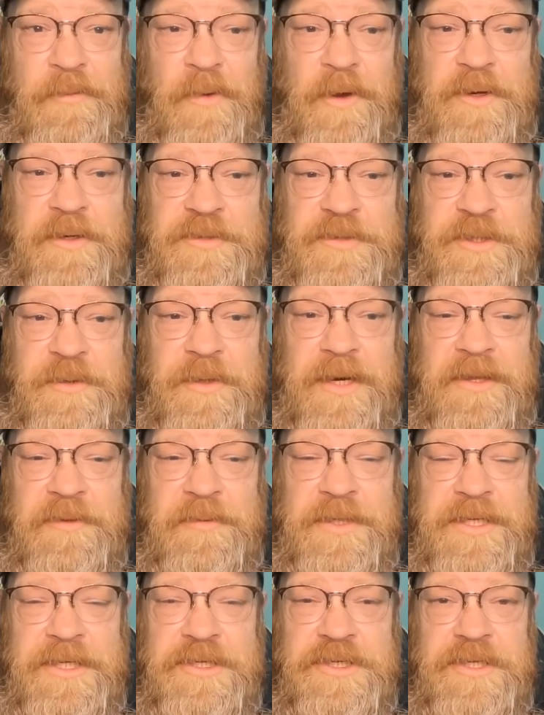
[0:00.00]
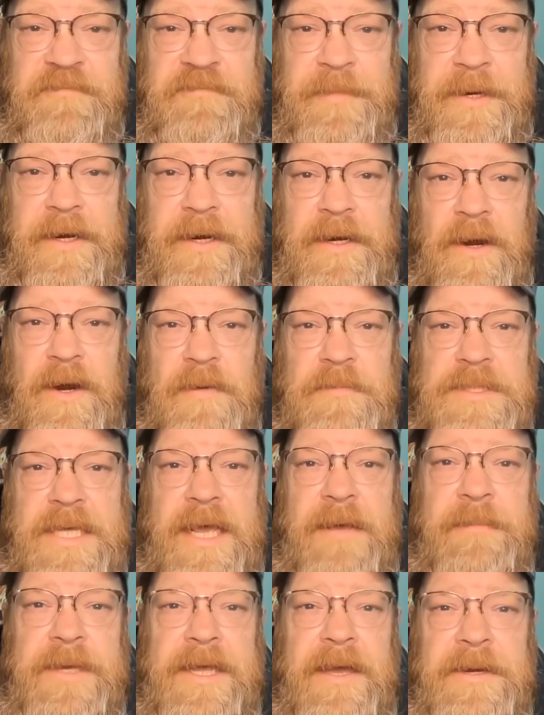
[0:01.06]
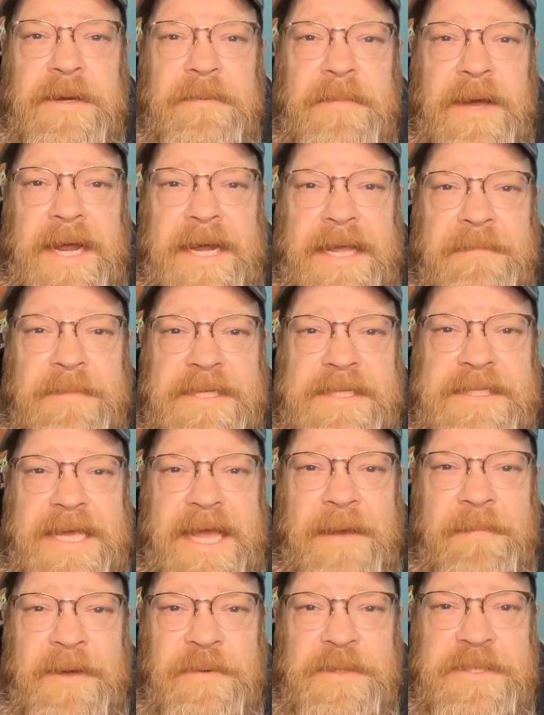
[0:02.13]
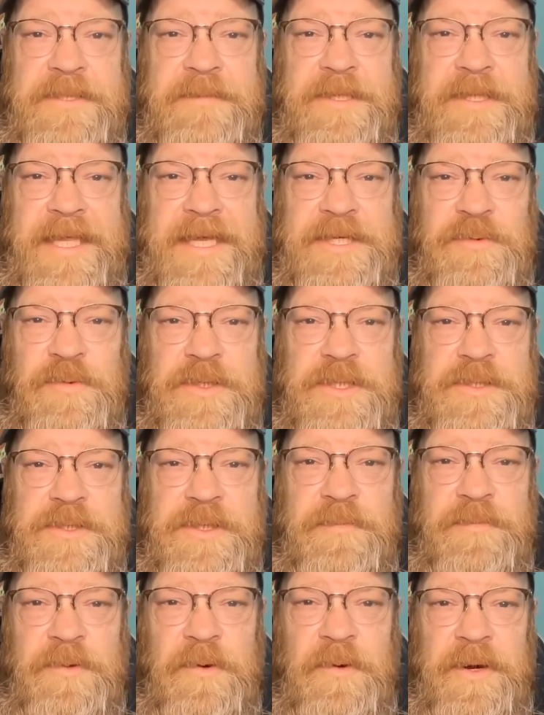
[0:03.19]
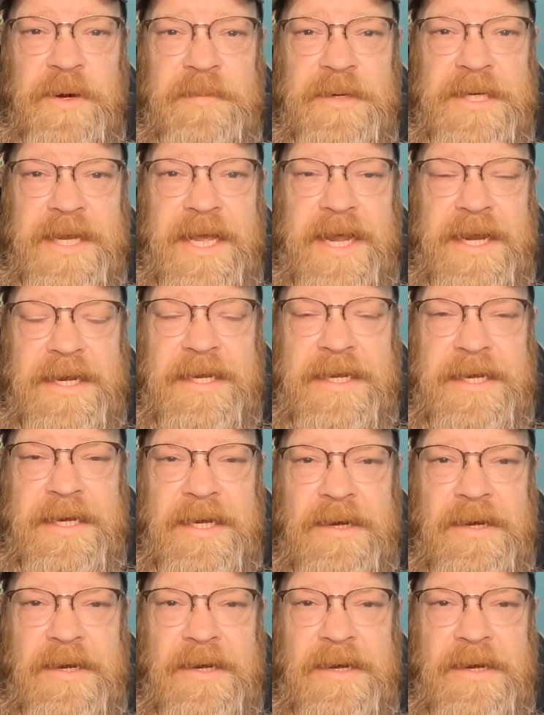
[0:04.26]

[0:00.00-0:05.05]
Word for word: Welcome to another edition of Bearing Arms, Cam and Company. My name is Cam Edwards. I'm glad you're with us on the program today.